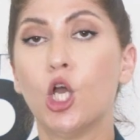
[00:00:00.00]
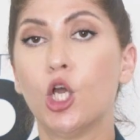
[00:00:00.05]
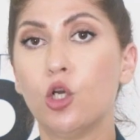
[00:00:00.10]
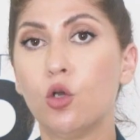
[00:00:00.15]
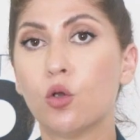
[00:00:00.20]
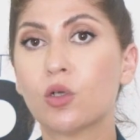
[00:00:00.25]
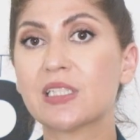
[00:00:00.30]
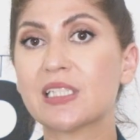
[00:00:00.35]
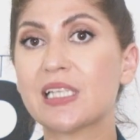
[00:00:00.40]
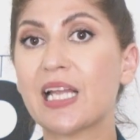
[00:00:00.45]

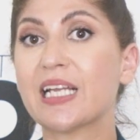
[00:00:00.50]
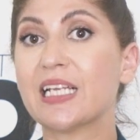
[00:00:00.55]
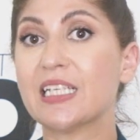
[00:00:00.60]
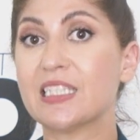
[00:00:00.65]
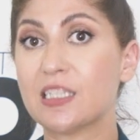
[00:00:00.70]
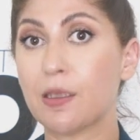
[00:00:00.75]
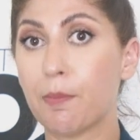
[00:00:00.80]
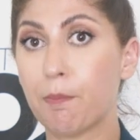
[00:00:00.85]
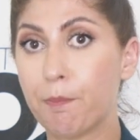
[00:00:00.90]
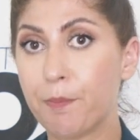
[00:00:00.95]
Looks like
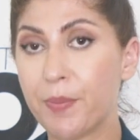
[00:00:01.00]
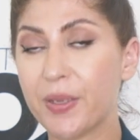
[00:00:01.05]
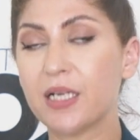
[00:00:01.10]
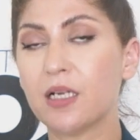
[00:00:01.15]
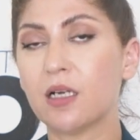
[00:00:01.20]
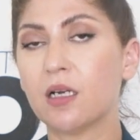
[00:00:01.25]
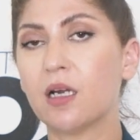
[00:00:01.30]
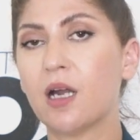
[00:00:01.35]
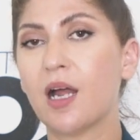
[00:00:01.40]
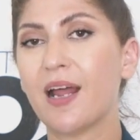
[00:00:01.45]
it's a
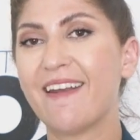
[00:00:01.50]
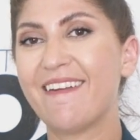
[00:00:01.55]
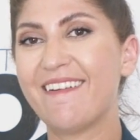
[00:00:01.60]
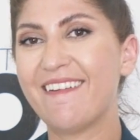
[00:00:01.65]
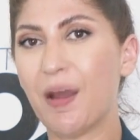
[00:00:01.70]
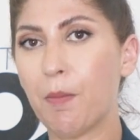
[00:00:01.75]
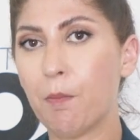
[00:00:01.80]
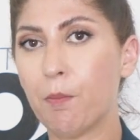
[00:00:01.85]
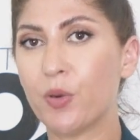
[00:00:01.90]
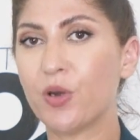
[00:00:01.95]
bigger
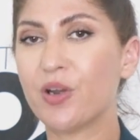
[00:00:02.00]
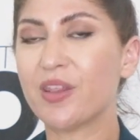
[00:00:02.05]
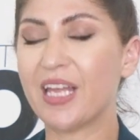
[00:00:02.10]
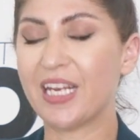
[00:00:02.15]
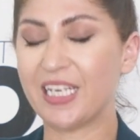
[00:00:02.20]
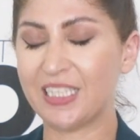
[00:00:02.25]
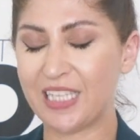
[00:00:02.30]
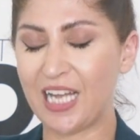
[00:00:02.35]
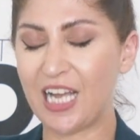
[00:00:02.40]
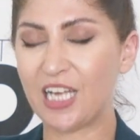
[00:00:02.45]
number
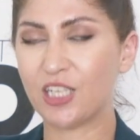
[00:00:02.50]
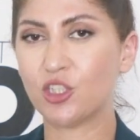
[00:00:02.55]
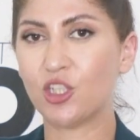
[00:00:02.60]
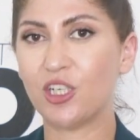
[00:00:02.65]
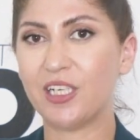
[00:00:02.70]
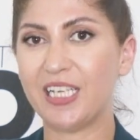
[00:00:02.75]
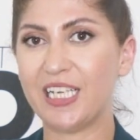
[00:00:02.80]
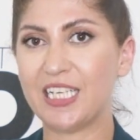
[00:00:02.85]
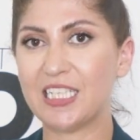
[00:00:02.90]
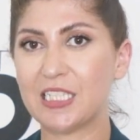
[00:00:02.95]
than it
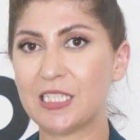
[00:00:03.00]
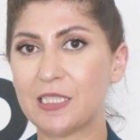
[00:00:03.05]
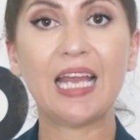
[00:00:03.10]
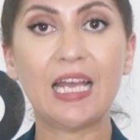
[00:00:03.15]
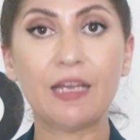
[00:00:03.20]
actually is.